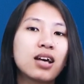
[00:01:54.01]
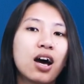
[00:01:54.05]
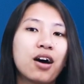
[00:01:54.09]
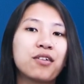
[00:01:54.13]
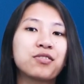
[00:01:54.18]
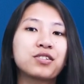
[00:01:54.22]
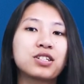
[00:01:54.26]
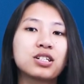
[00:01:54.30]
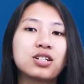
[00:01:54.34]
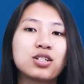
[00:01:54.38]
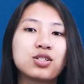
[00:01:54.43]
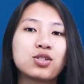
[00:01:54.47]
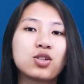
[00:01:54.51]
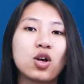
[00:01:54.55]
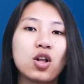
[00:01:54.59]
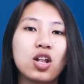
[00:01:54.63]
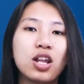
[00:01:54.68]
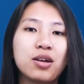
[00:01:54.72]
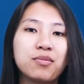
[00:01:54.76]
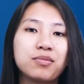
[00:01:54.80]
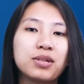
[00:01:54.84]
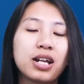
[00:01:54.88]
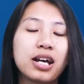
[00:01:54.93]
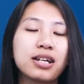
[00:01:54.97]
after the
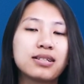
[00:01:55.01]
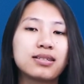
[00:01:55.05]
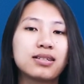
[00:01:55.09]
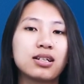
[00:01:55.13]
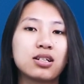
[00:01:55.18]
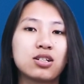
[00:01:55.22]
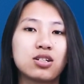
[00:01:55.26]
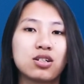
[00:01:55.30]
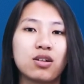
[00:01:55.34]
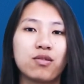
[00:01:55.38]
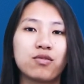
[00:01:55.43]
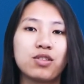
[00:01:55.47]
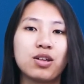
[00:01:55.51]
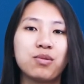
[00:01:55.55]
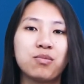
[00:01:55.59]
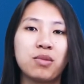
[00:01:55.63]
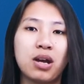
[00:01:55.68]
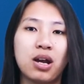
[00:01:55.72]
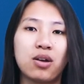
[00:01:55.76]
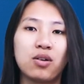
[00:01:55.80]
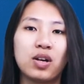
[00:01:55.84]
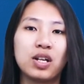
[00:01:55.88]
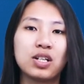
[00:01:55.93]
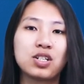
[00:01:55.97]
solemnization of the
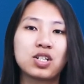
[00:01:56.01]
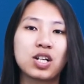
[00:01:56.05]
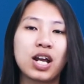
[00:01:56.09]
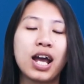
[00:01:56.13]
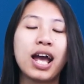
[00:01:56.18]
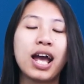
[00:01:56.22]
marriage,